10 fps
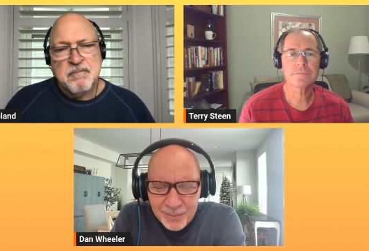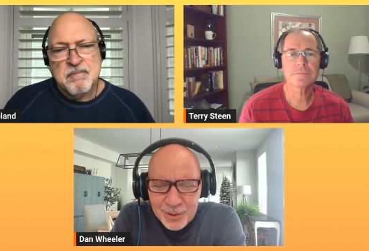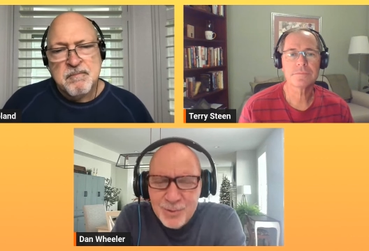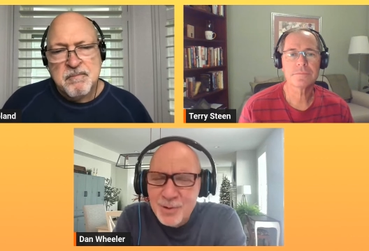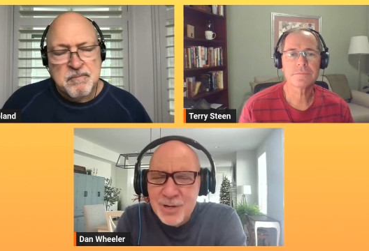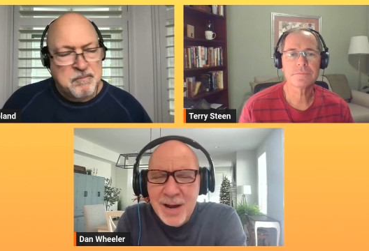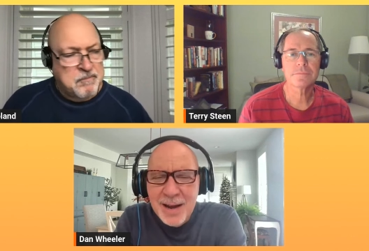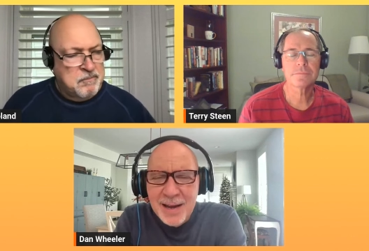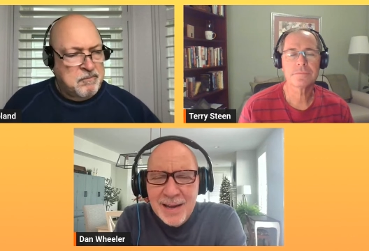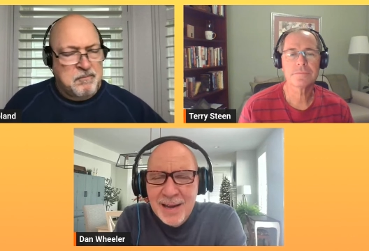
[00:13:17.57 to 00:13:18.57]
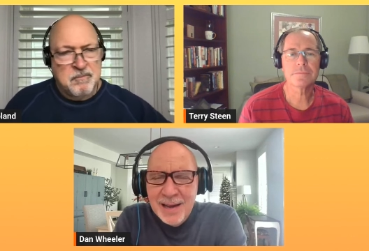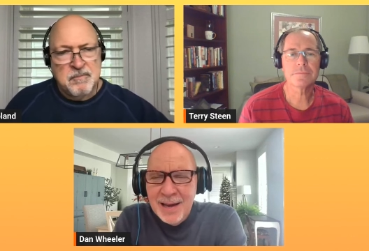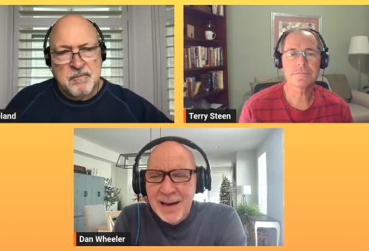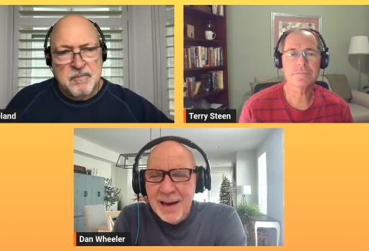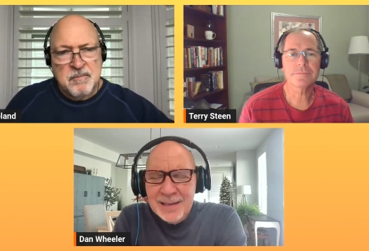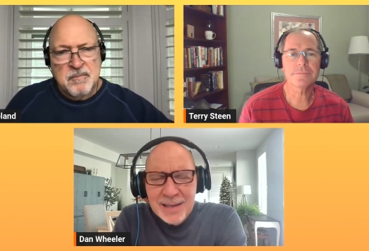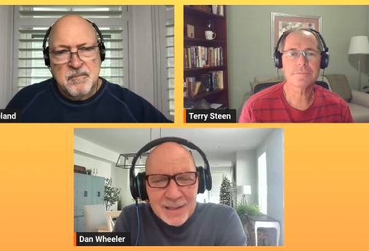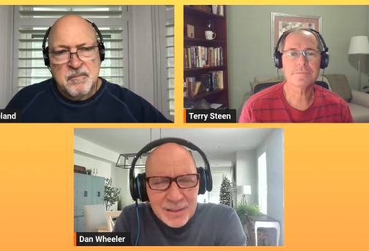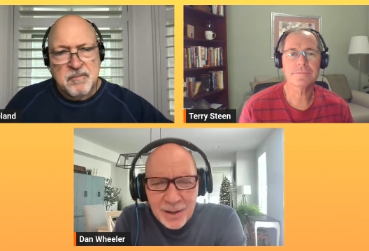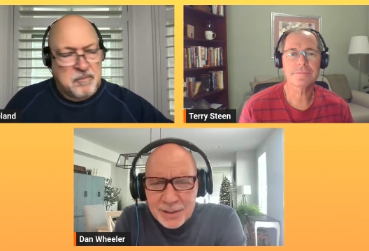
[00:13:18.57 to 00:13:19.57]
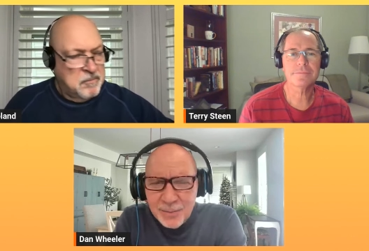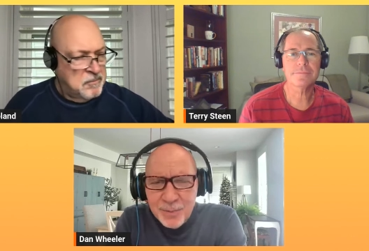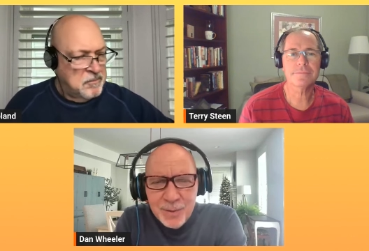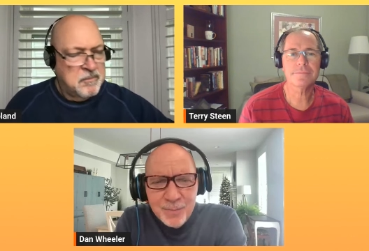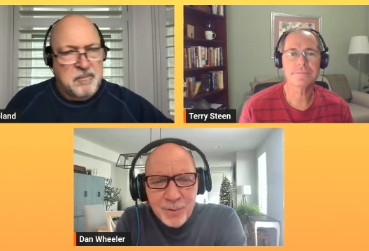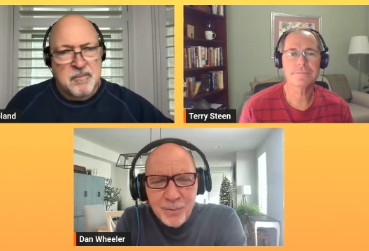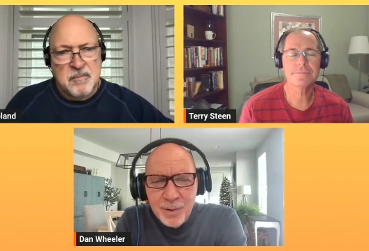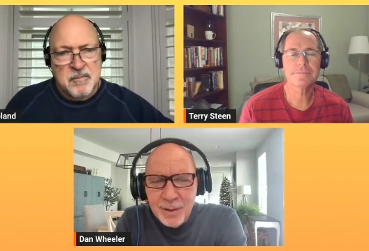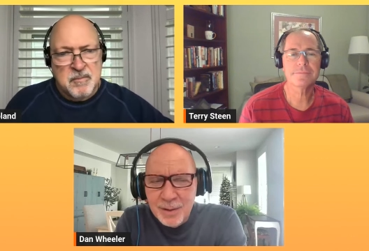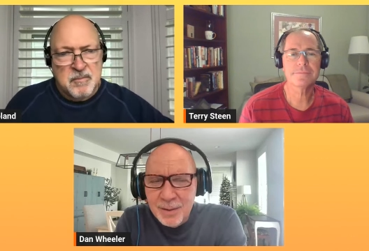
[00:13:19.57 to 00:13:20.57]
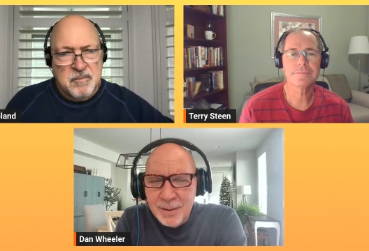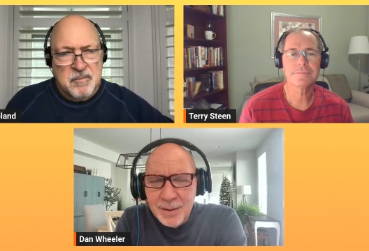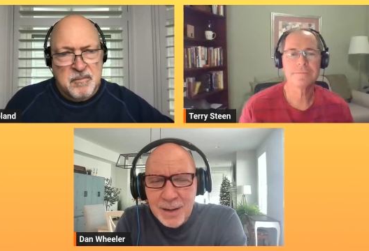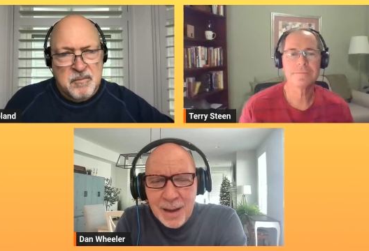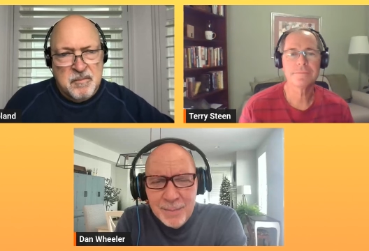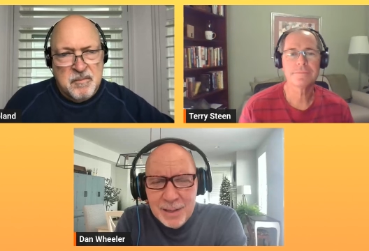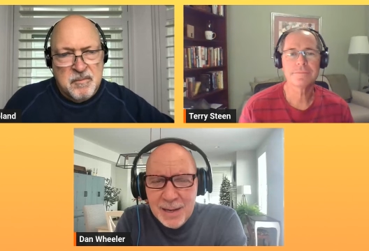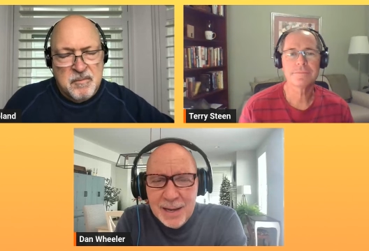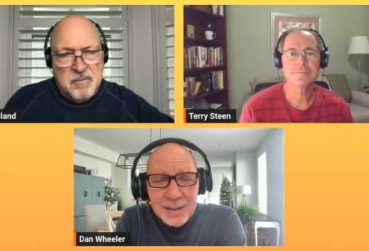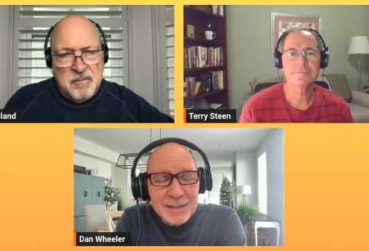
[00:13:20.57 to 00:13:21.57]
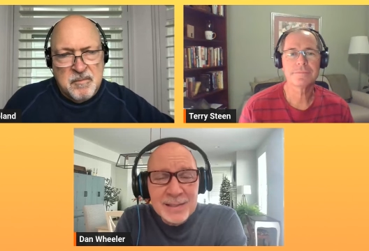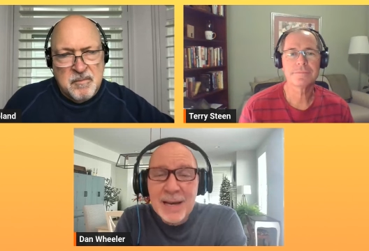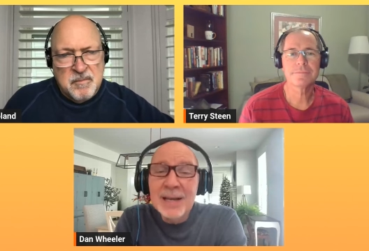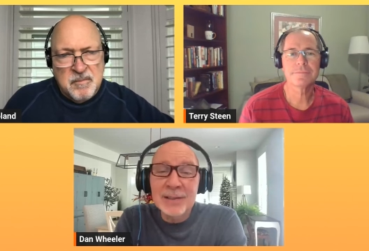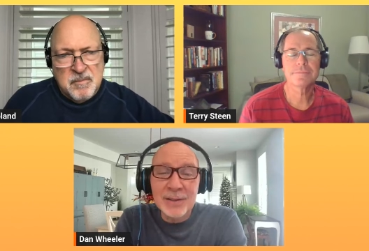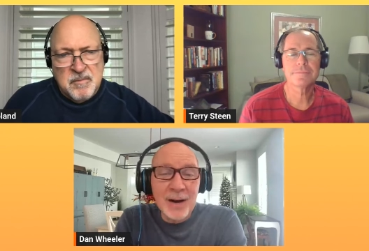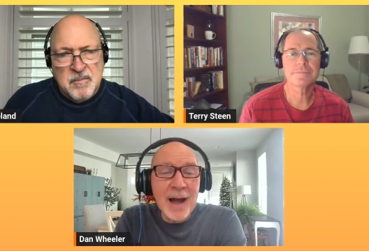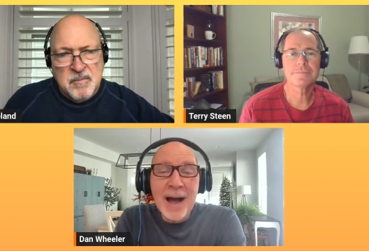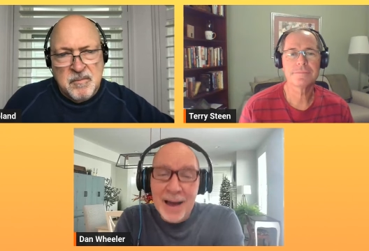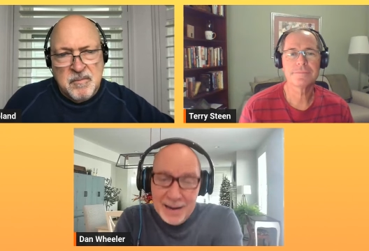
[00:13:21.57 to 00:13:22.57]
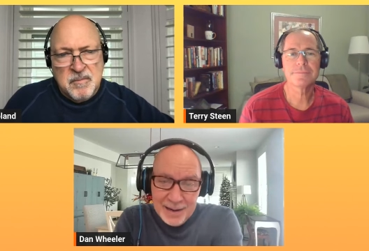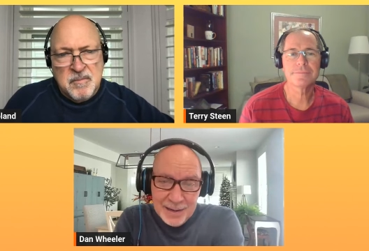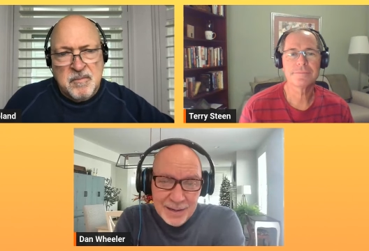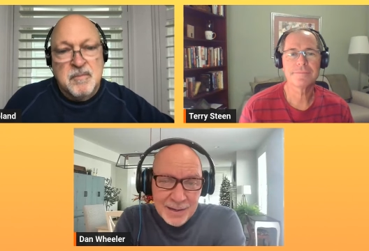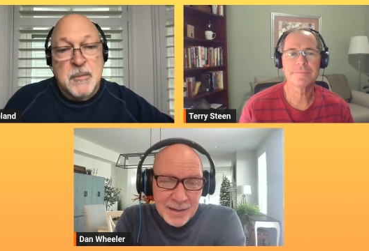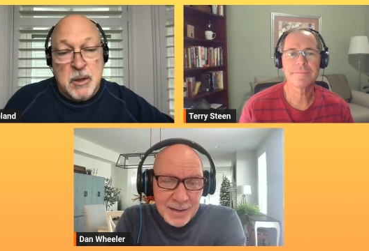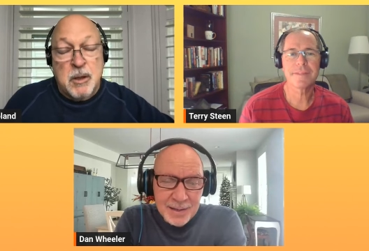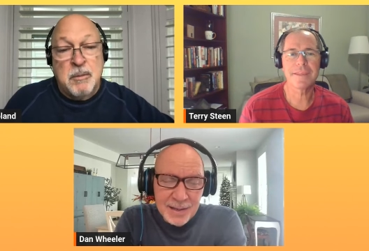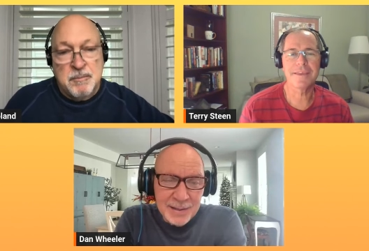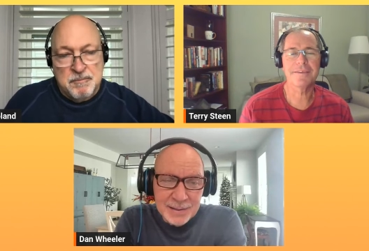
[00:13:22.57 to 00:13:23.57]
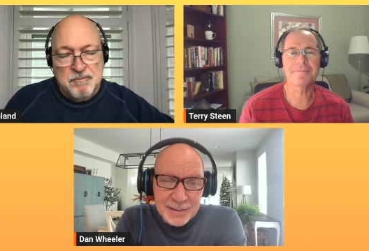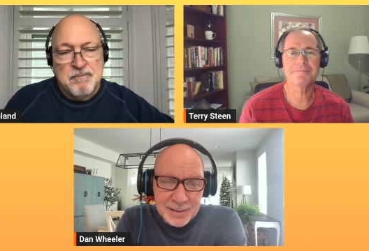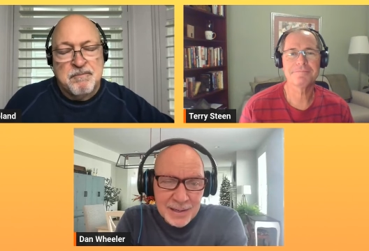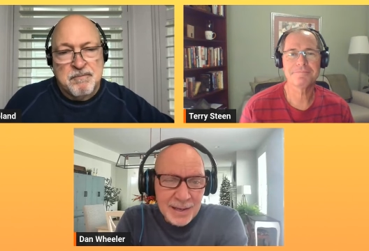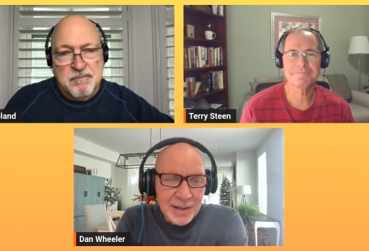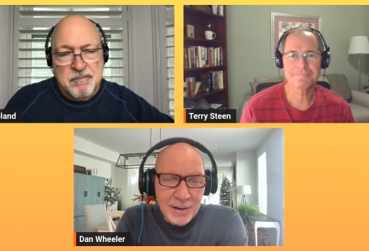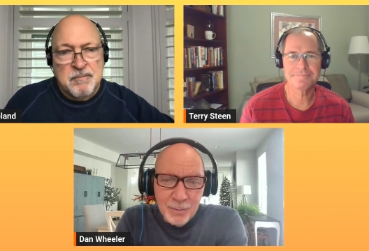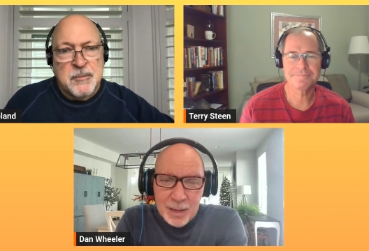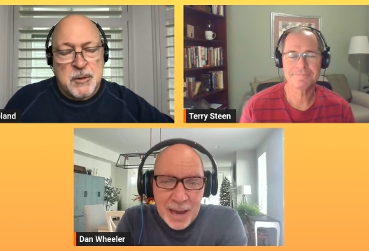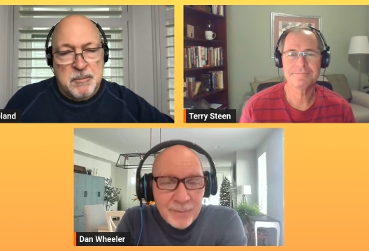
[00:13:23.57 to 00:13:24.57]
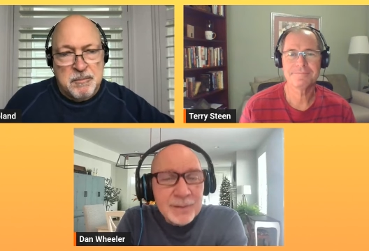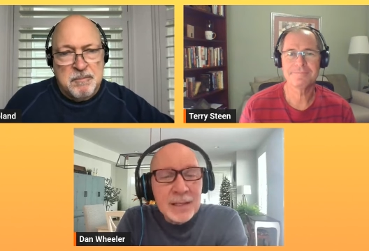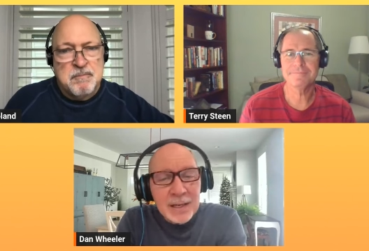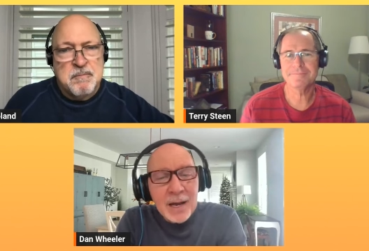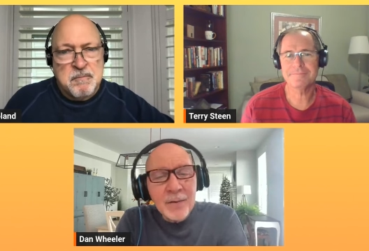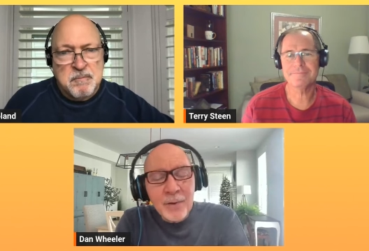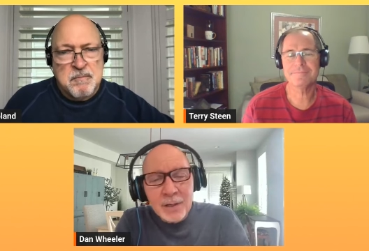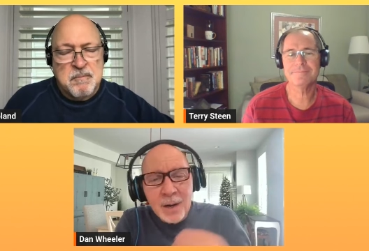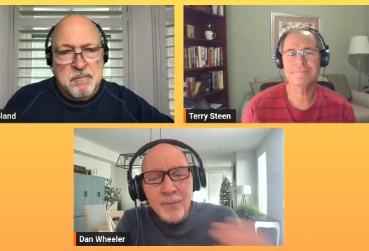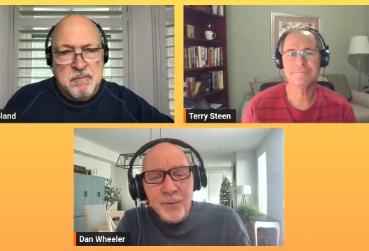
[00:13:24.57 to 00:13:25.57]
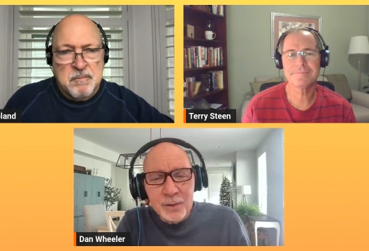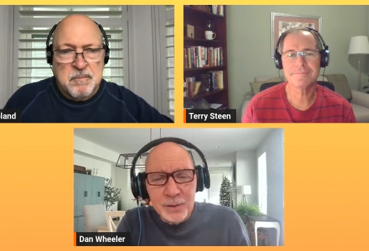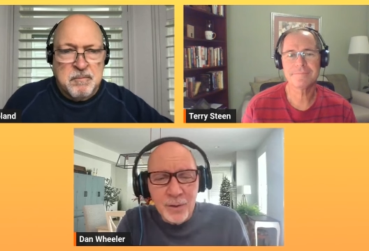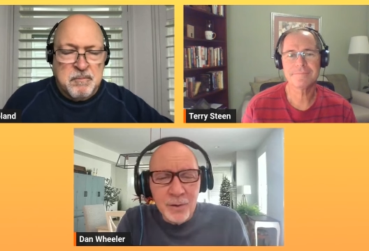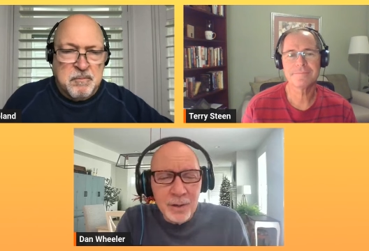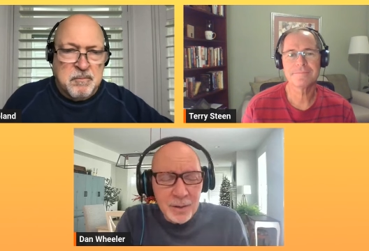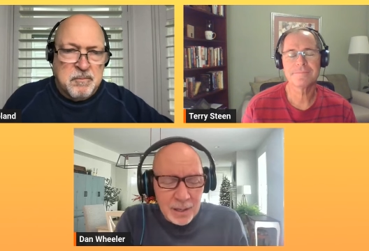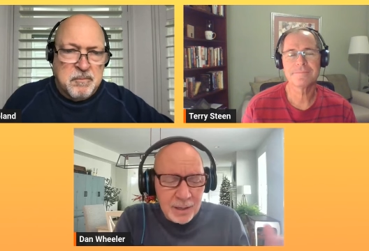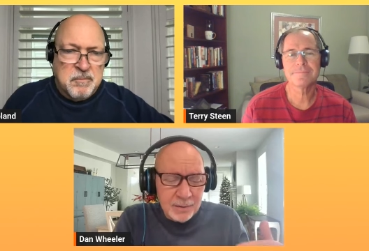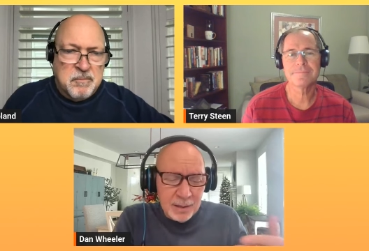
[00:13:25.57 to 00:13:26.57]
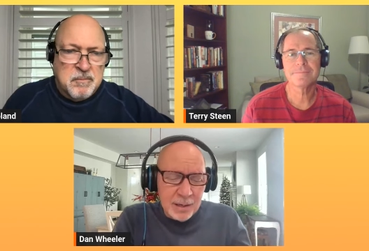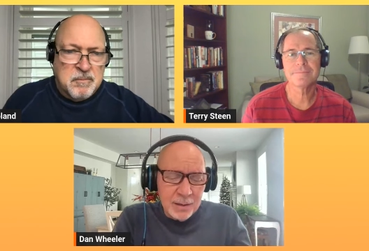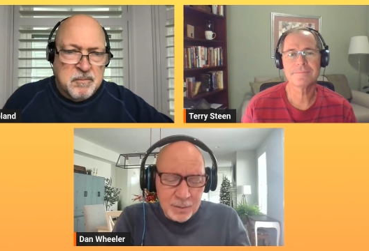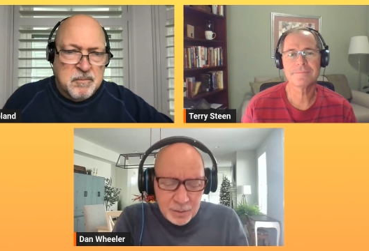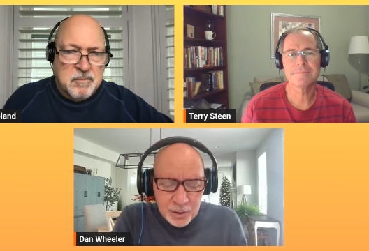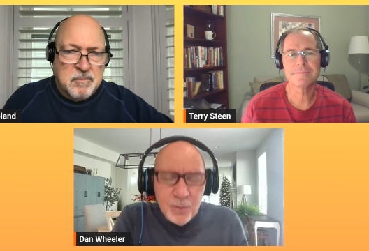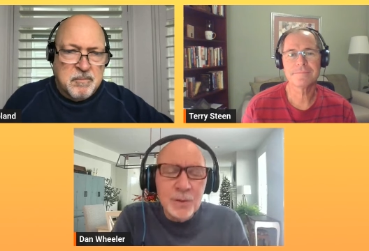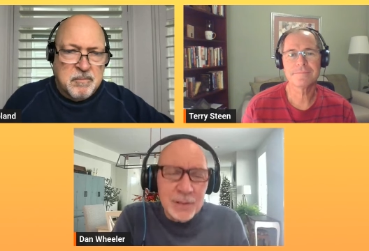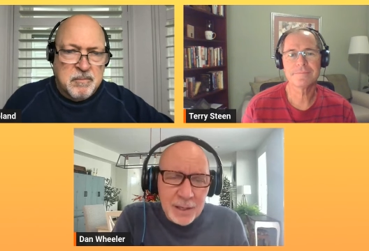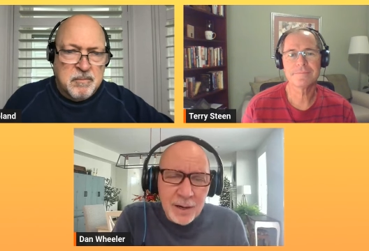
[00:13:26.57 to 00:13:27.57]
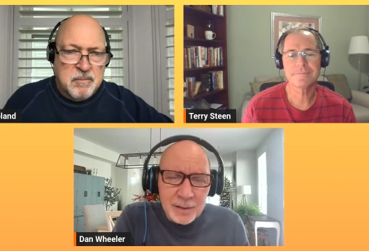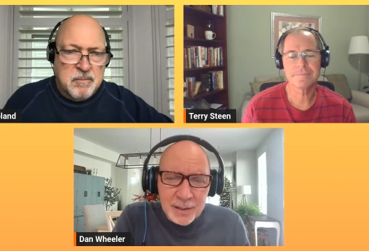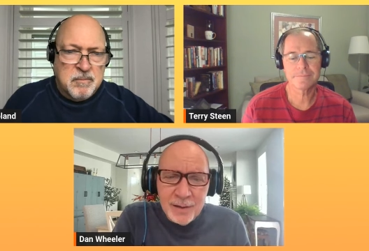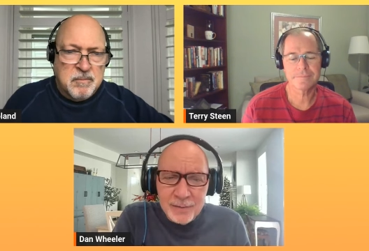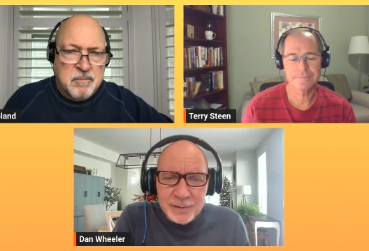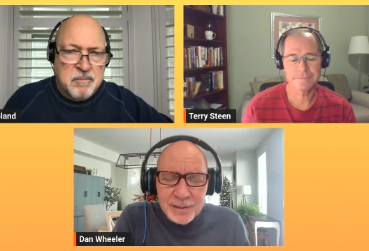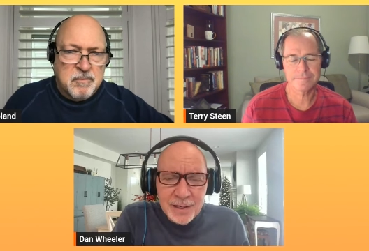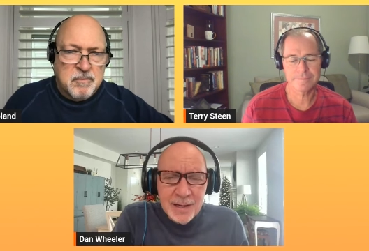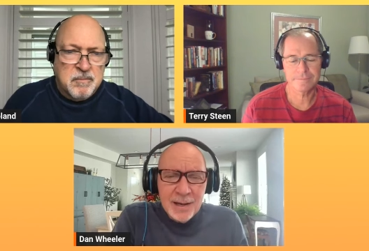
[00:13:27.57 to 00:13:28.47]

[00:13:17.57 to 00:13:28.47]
Speaker 1: I'm too shy. I can't talk to people. Well, I mean, hey, the stakes are high.
Speaker 2: Yeah. It's
Speaker 1: yeah. we have to get out of our comfort zone in in using our gifts